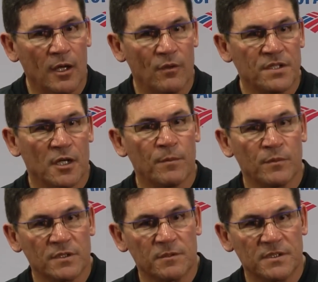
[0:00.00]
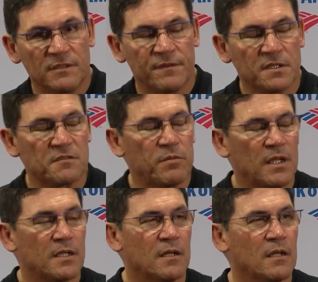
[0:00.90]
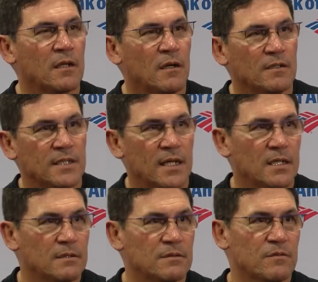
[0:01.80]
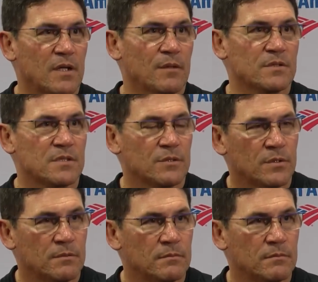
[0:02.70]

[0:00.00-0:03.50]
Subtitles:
I was helping with the defensive play calling all day. That's what I was doing.